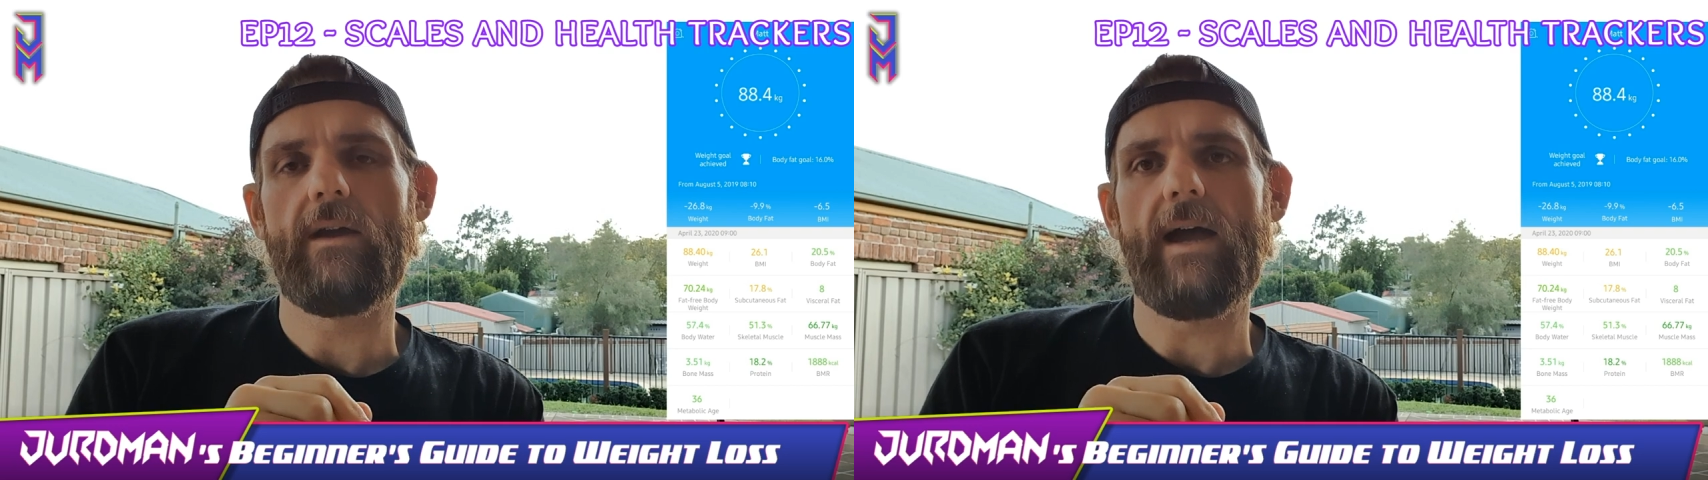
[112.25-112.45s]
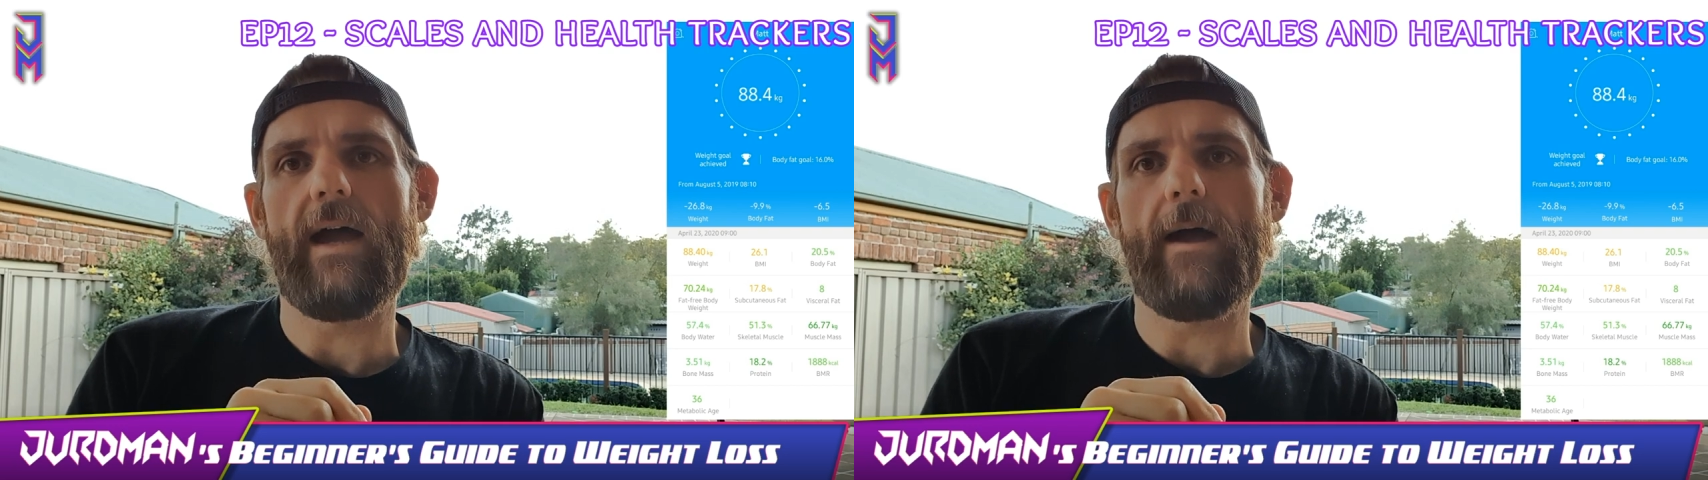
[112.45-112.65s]

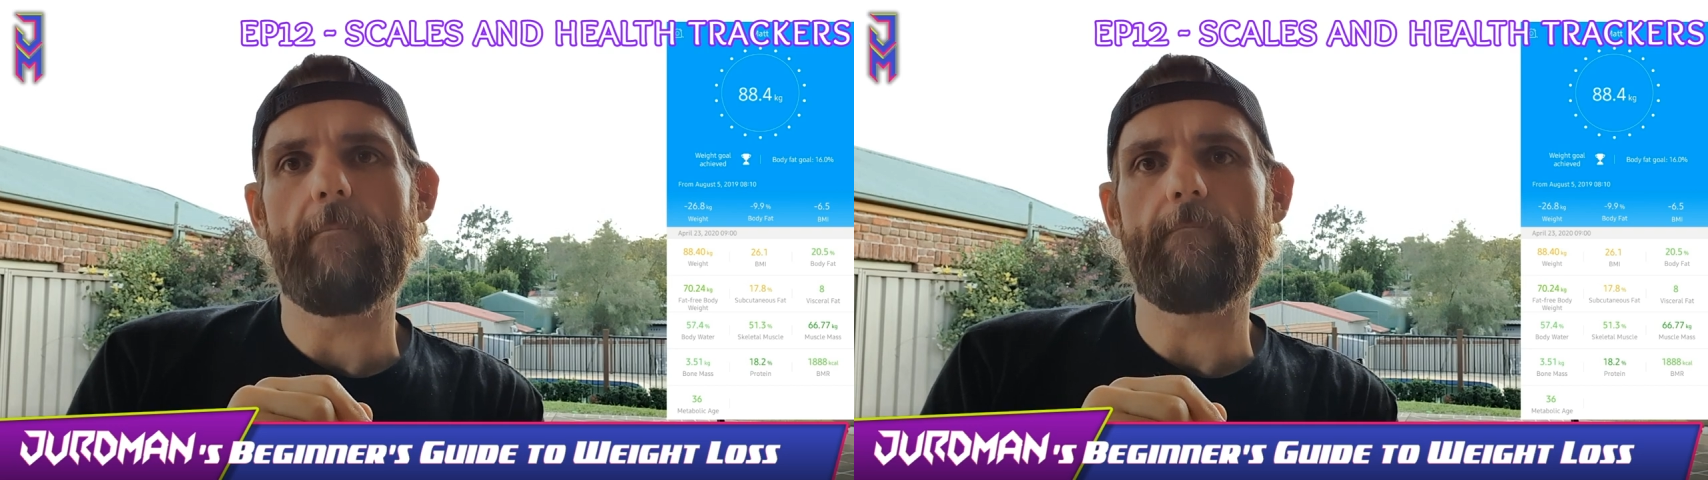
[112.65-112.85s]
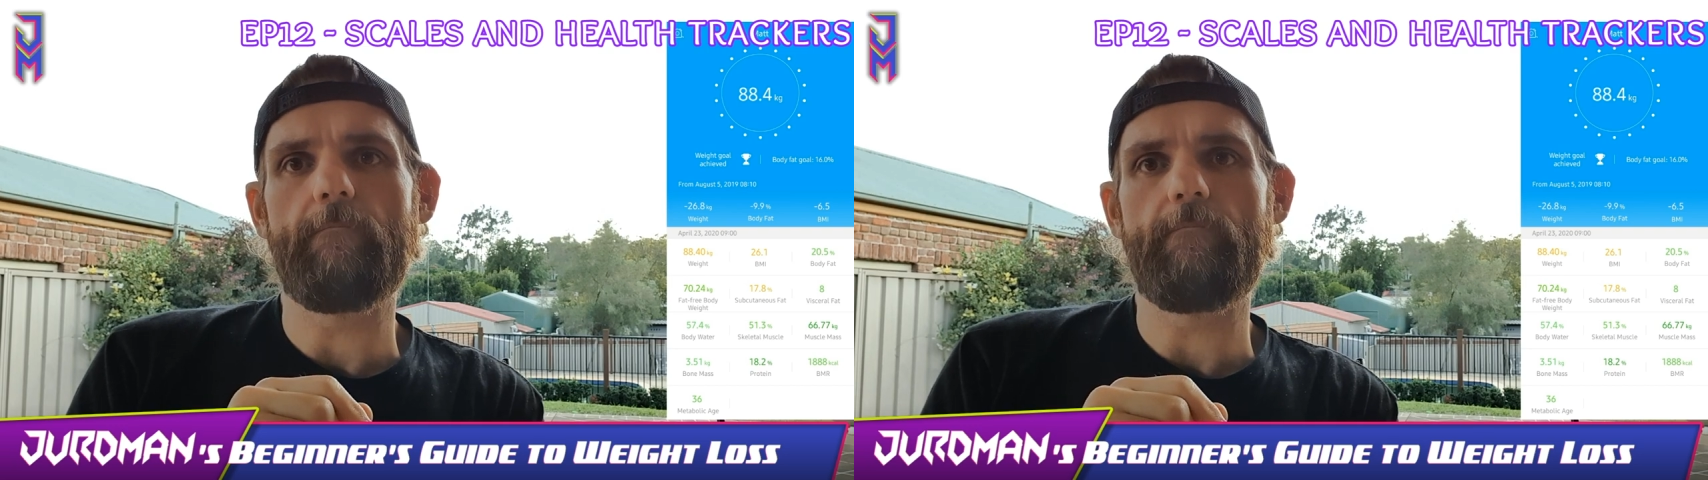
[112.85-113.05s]

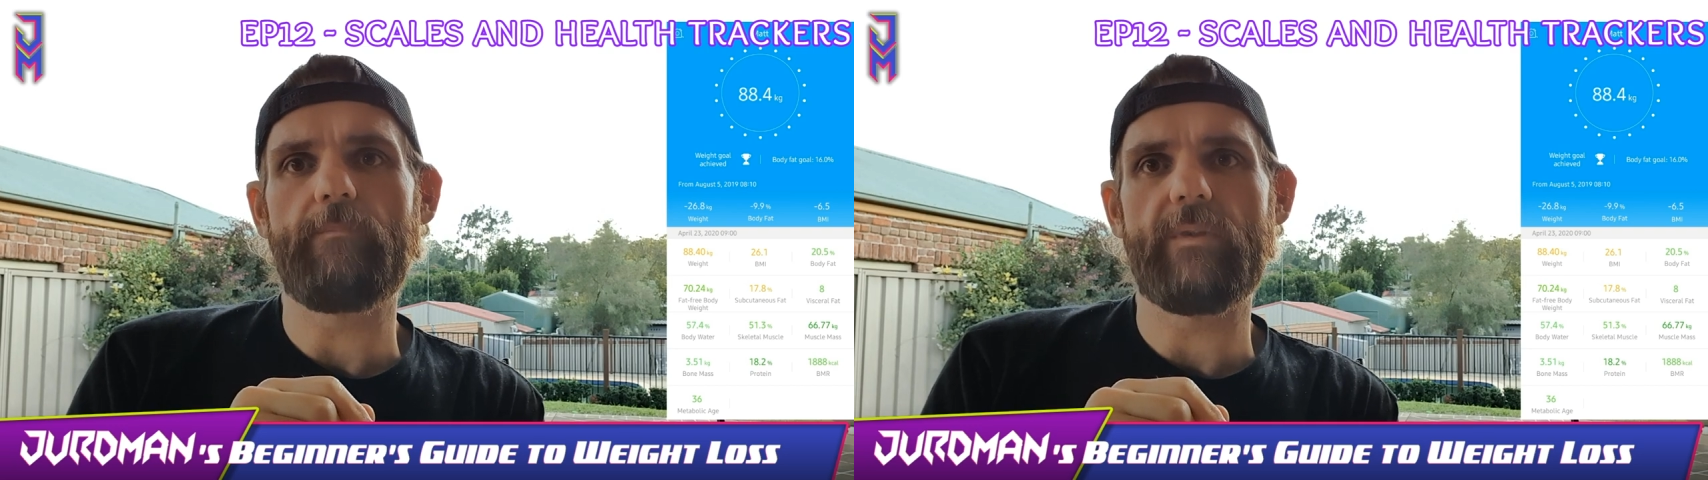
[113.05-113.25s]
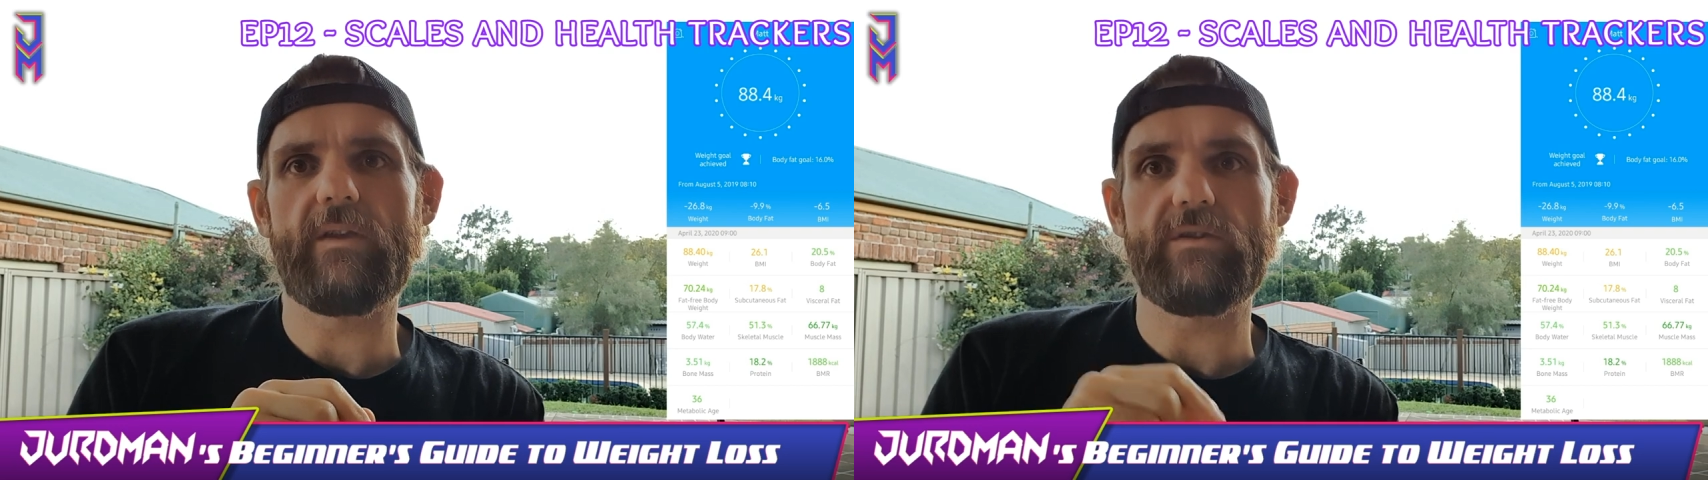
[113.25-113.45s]

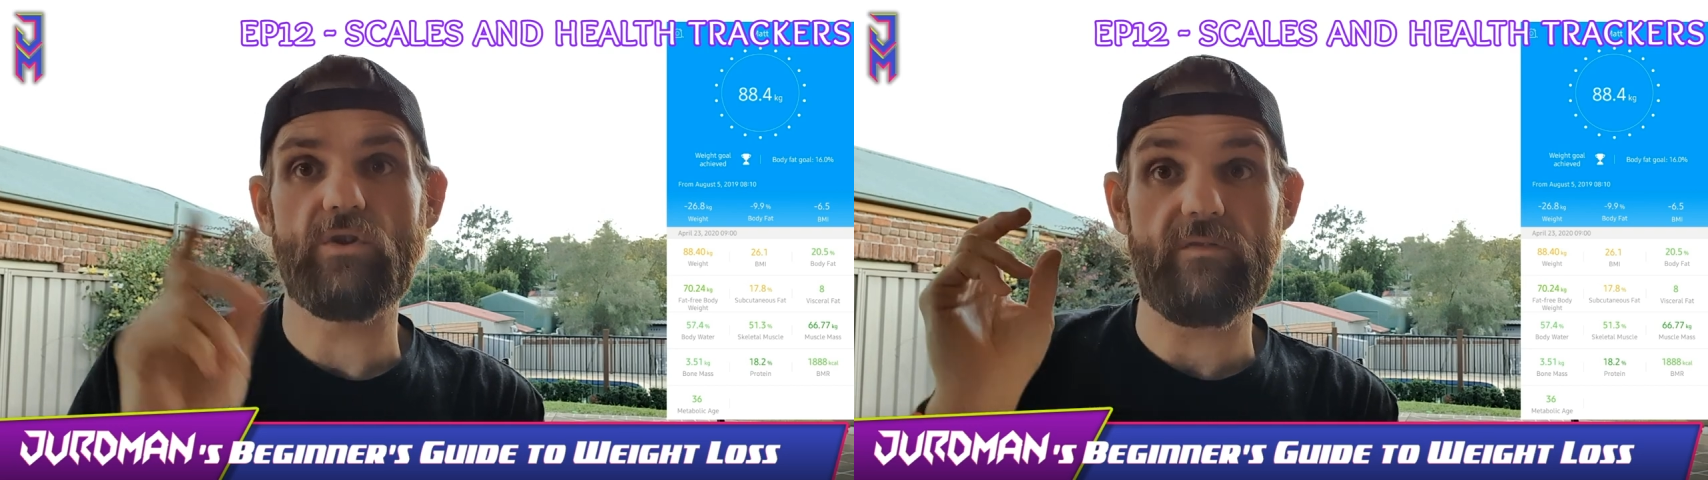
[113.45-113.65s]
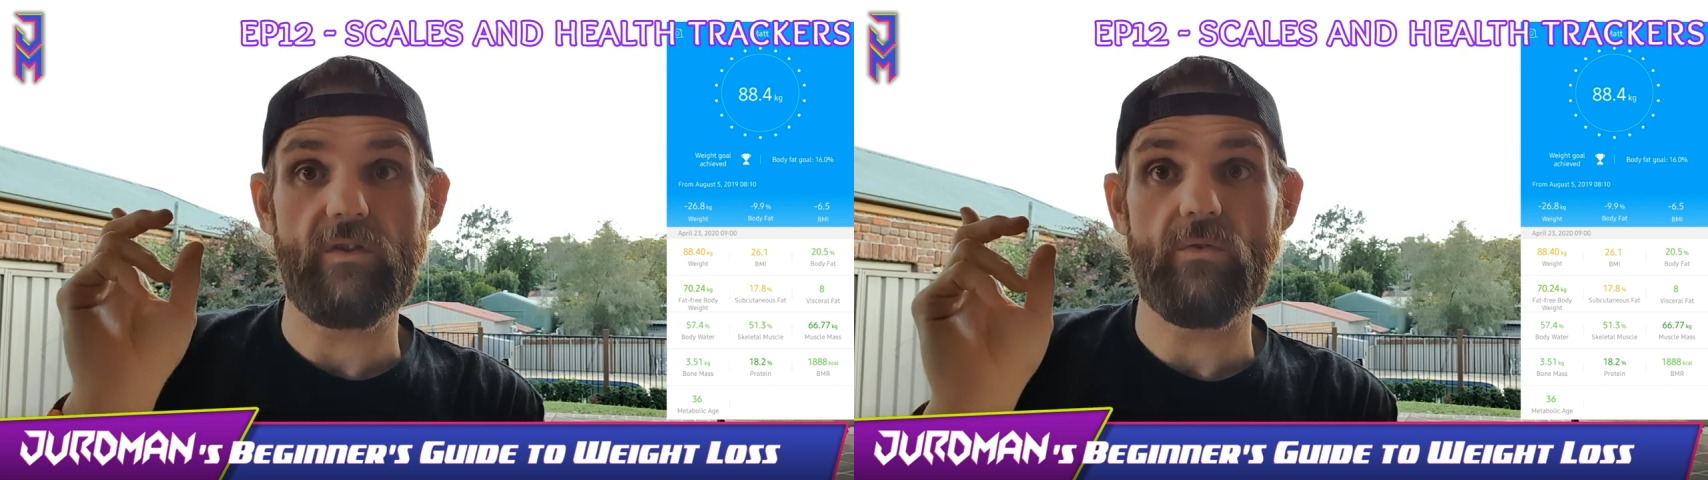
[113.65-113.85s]

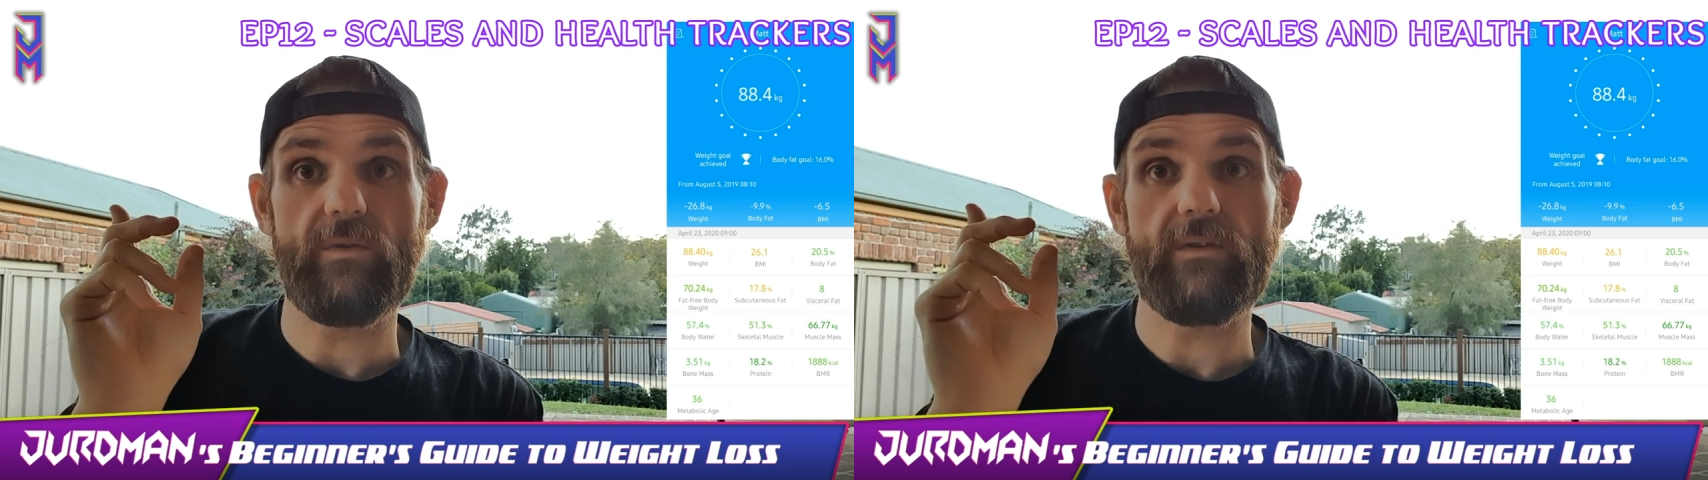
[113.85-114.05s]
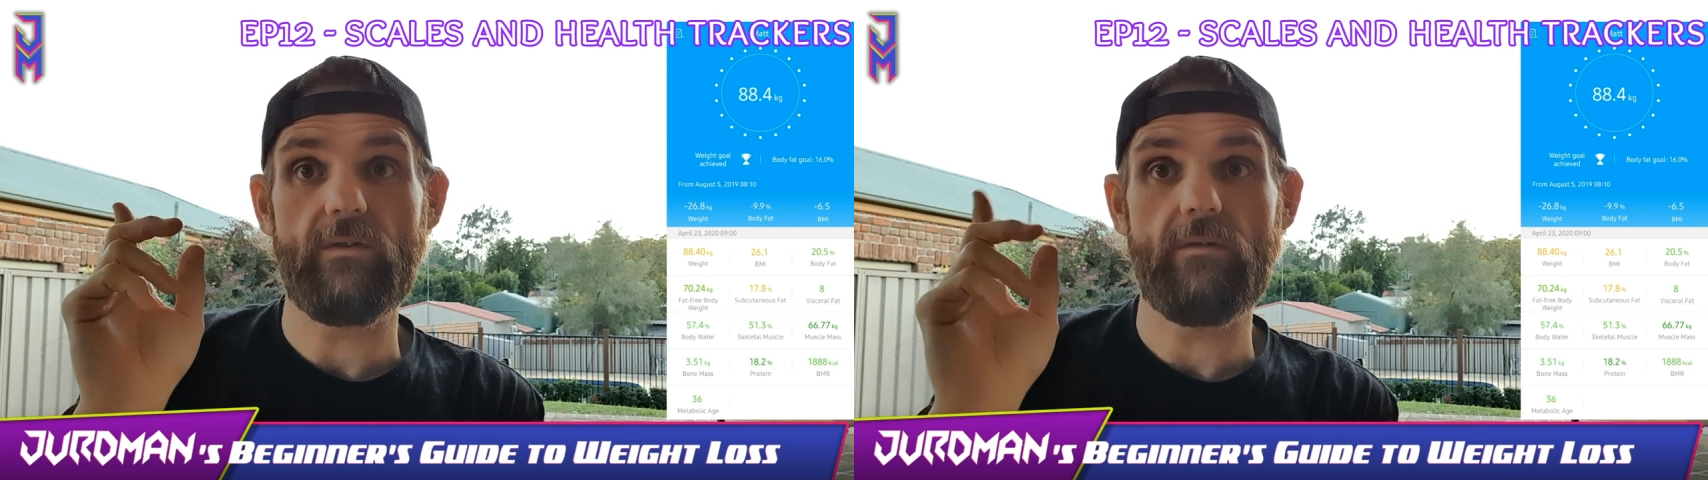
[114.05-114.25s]
Sorry for the
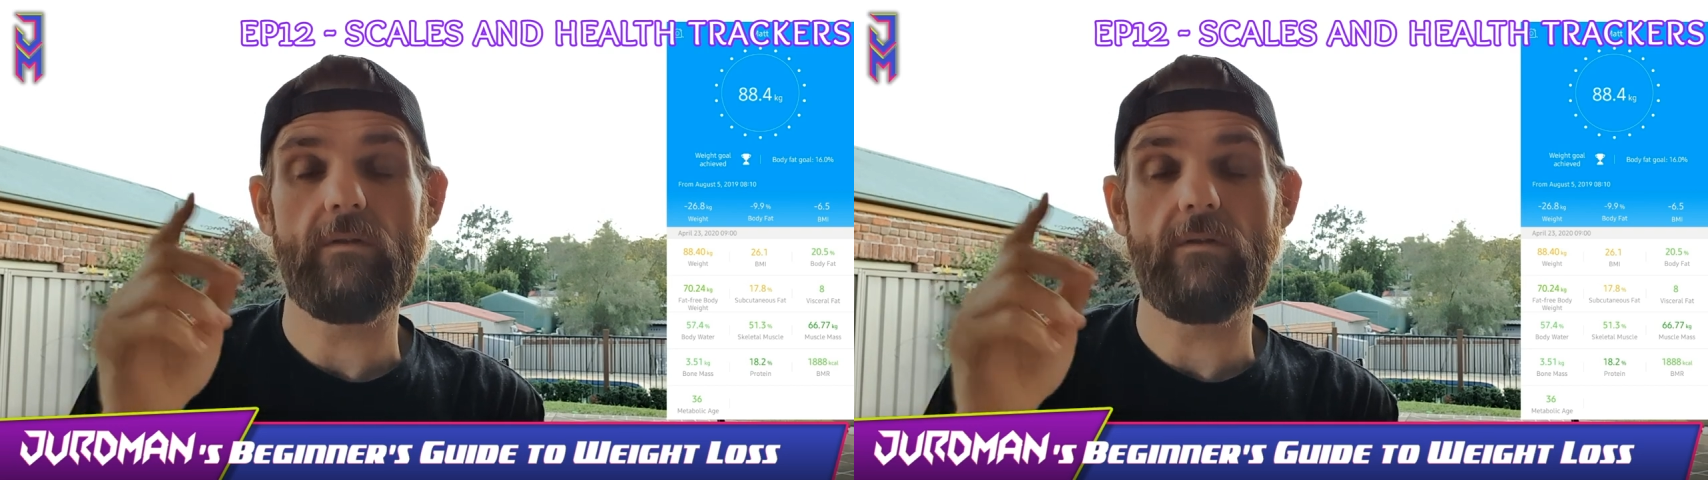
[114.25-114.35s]
noise too.